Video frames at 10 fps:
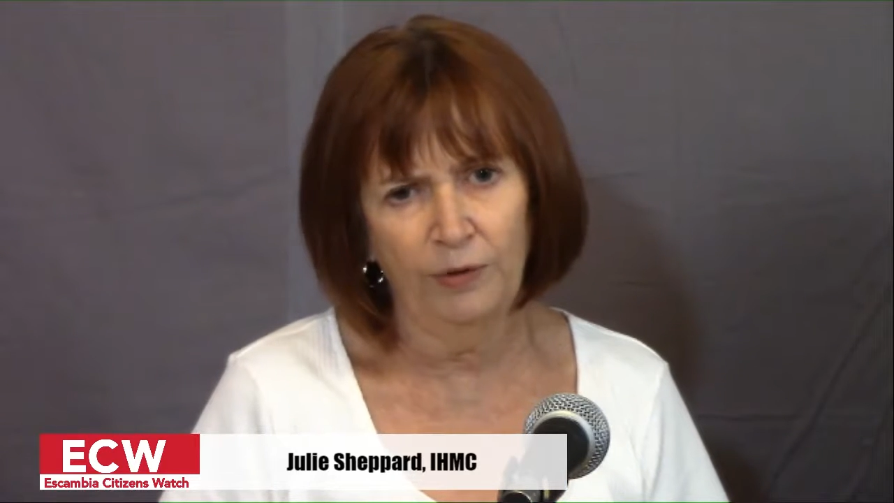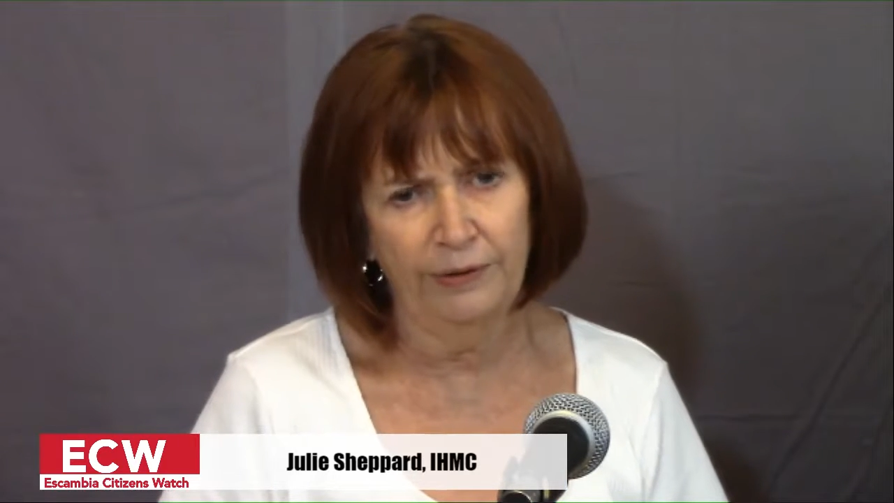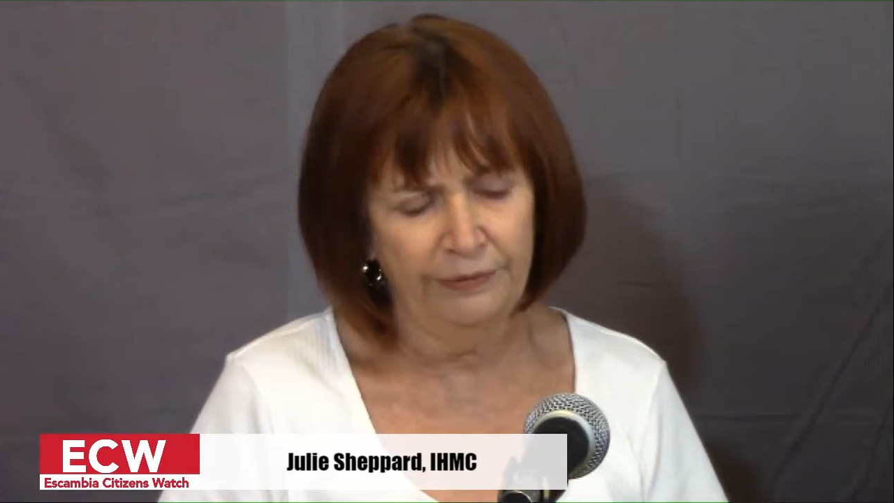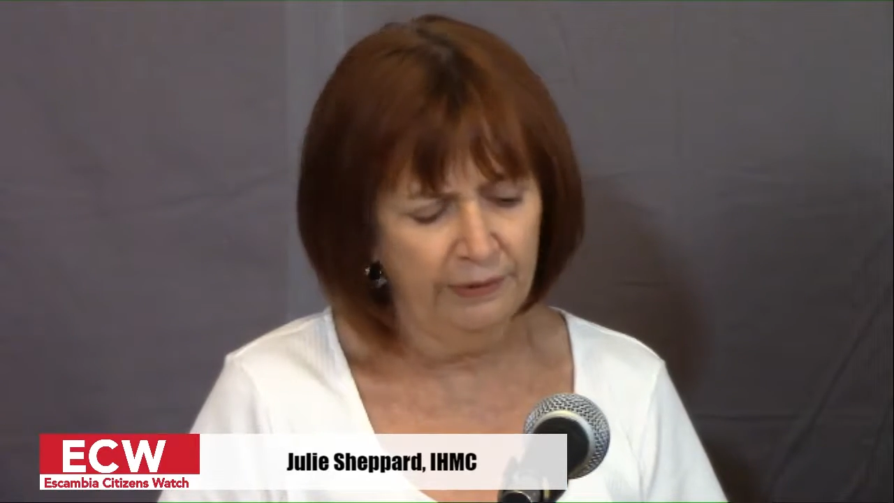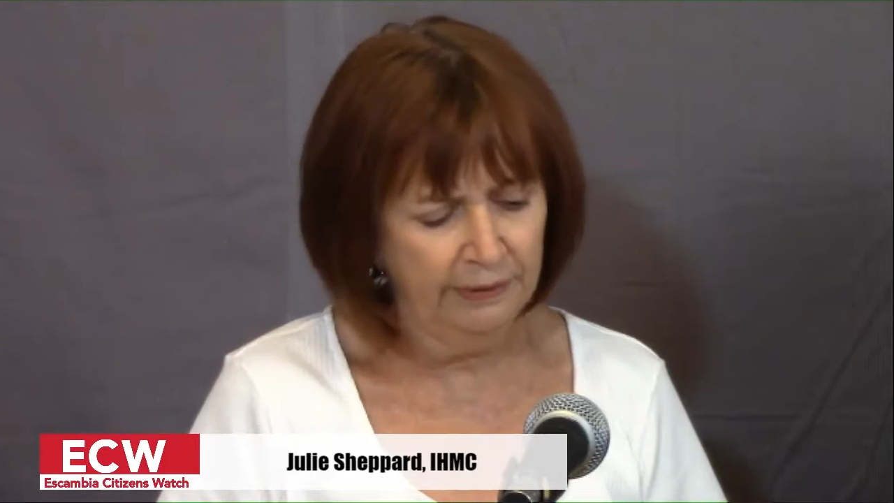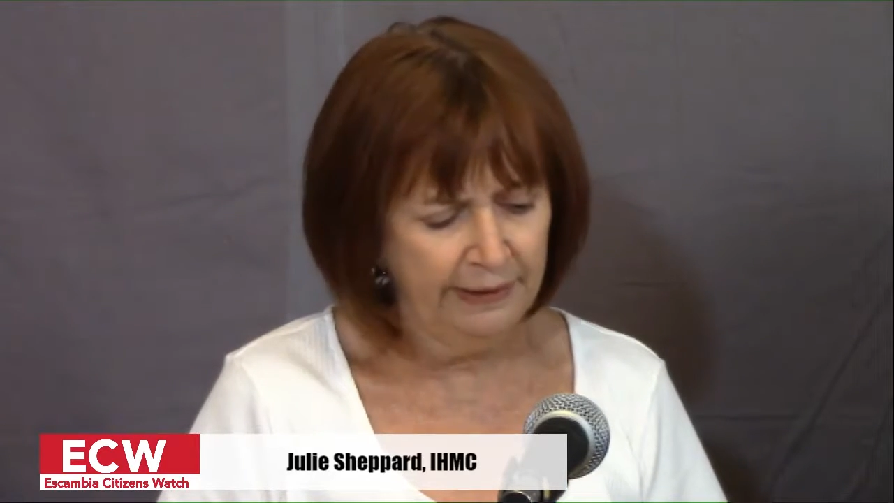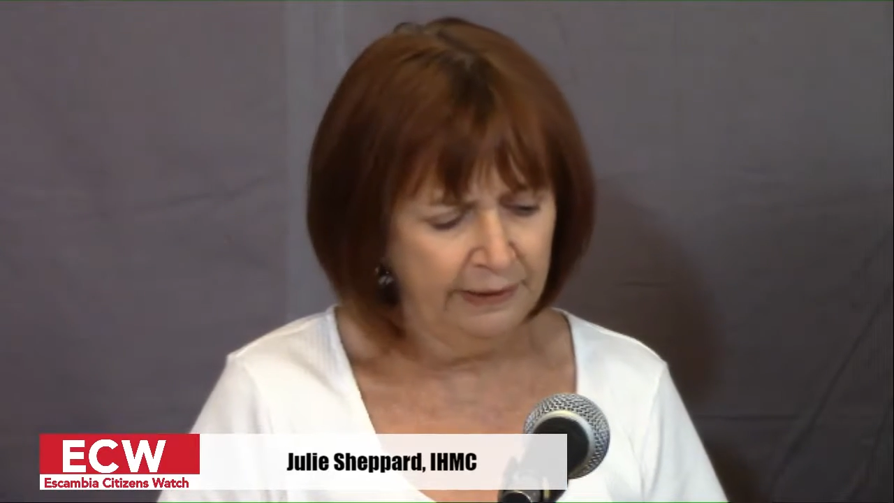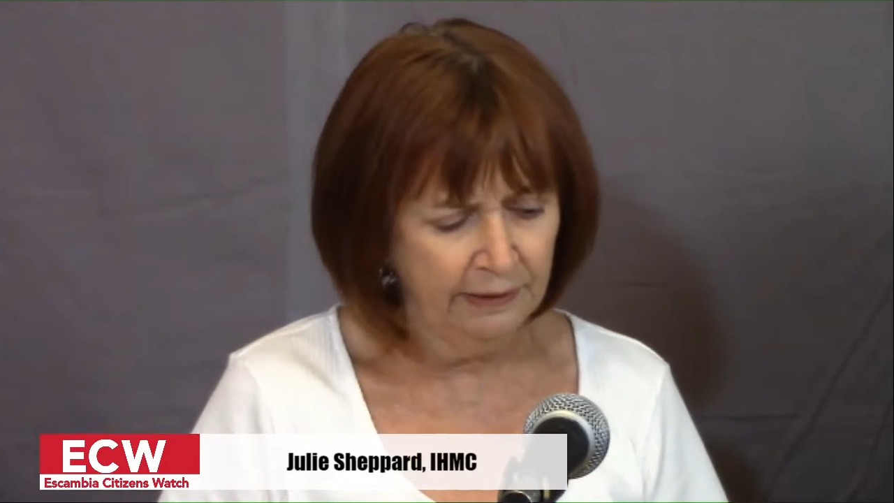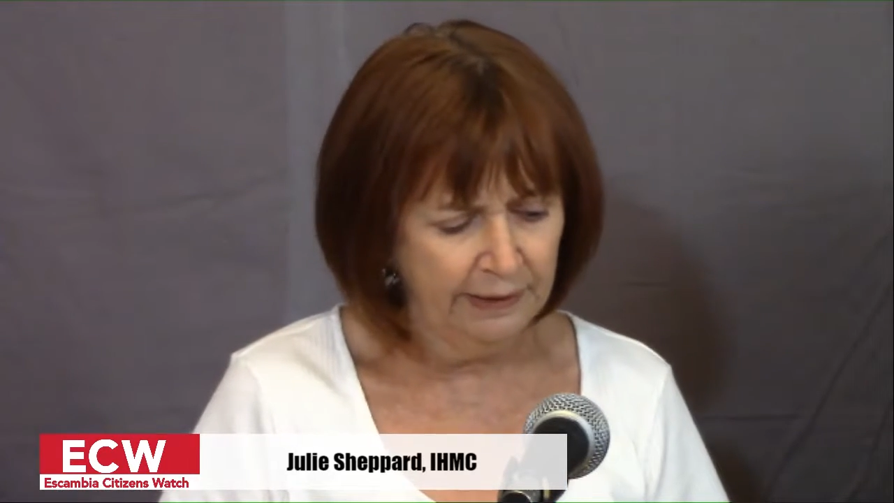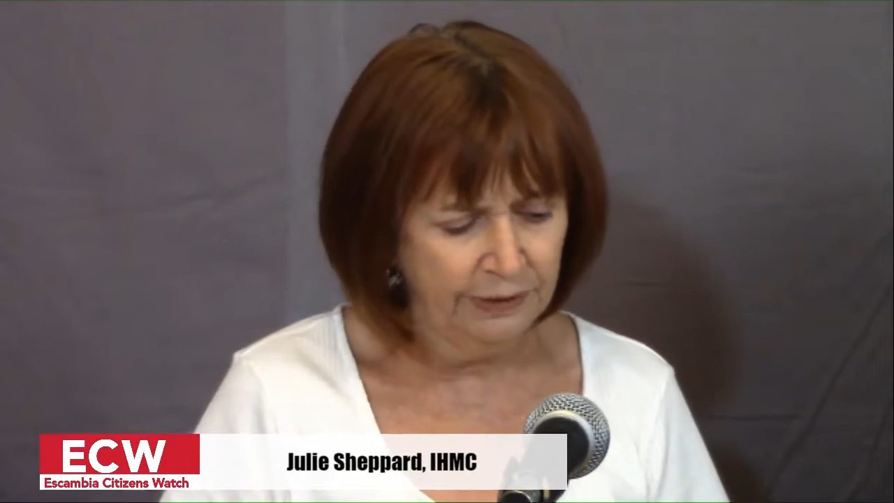with the
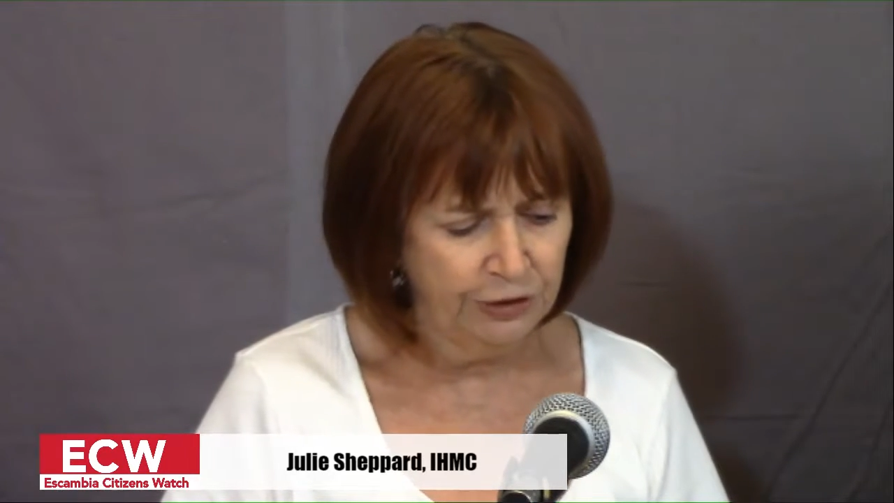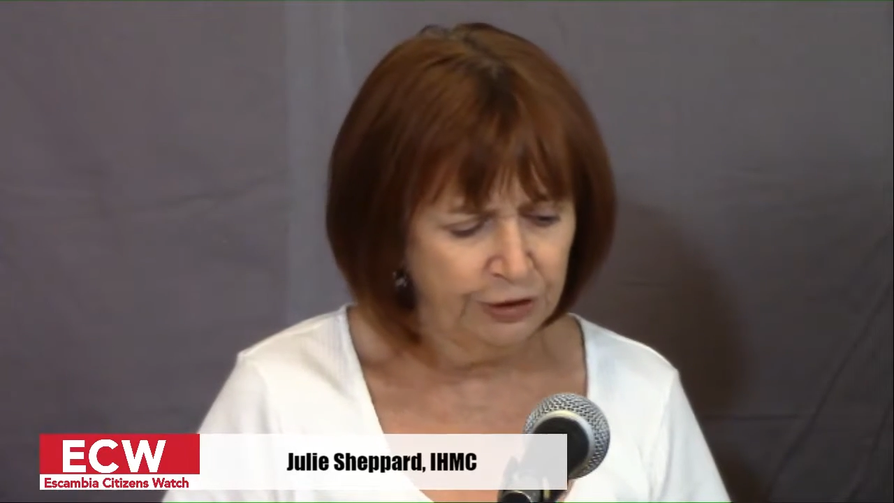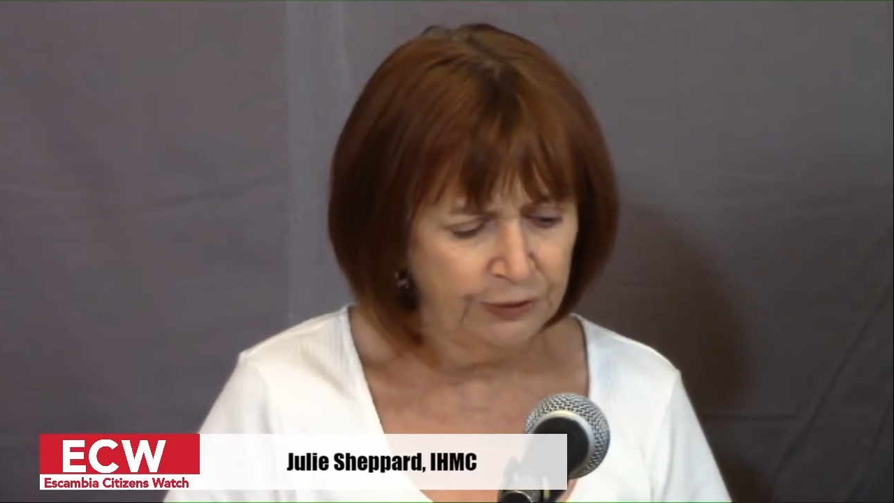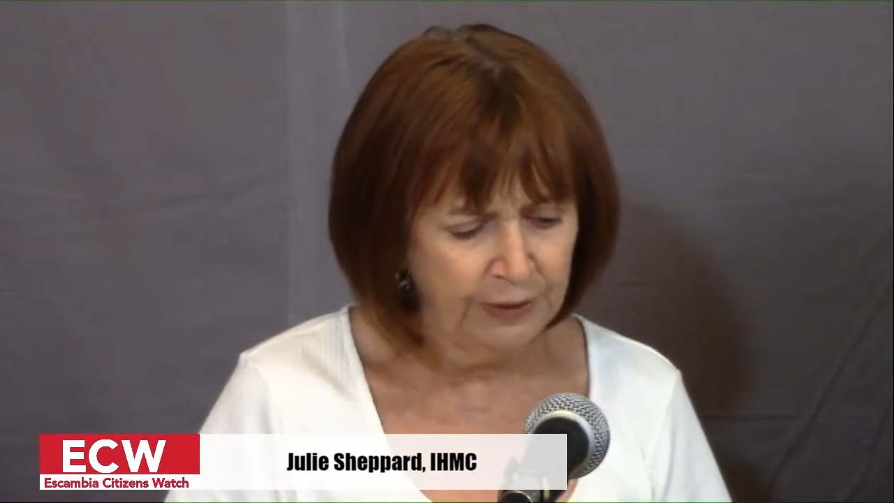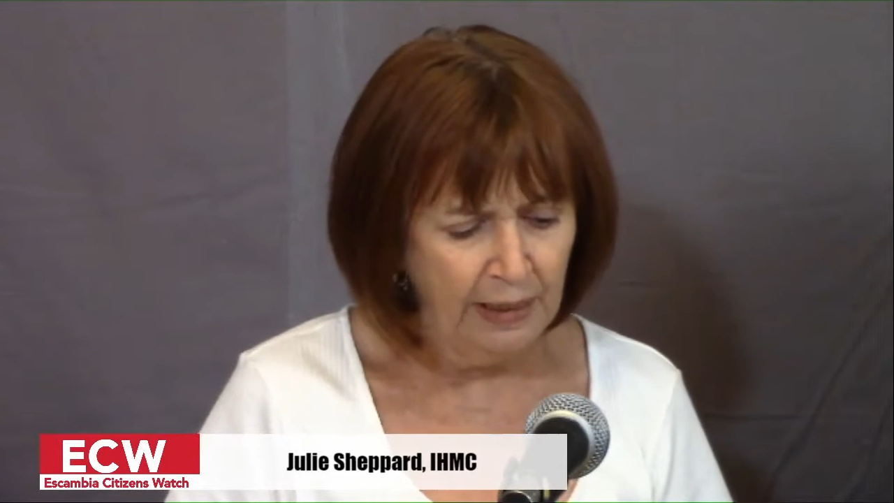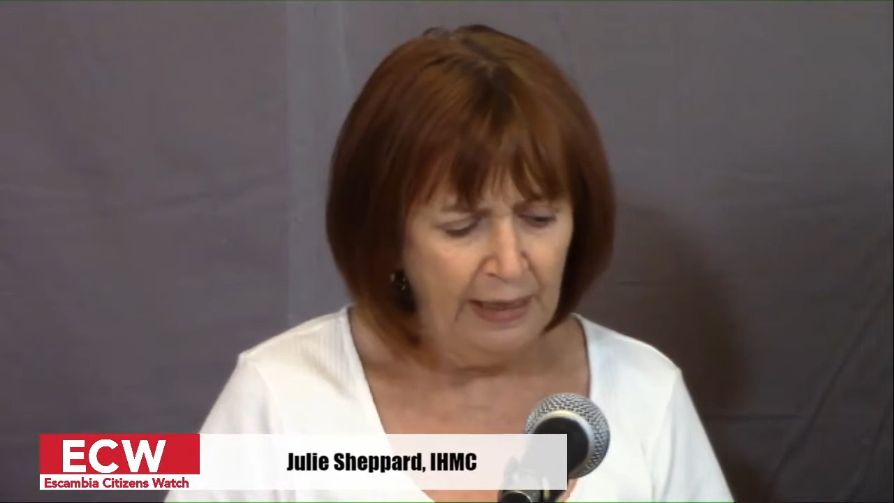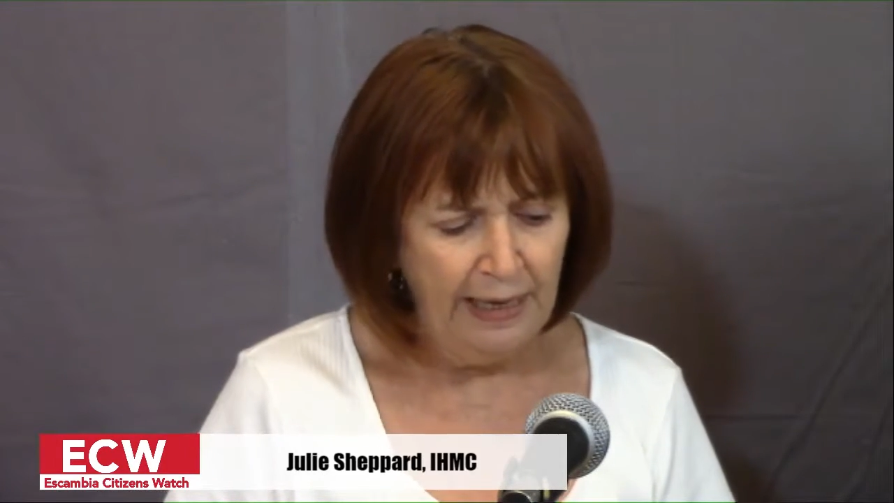legal issues.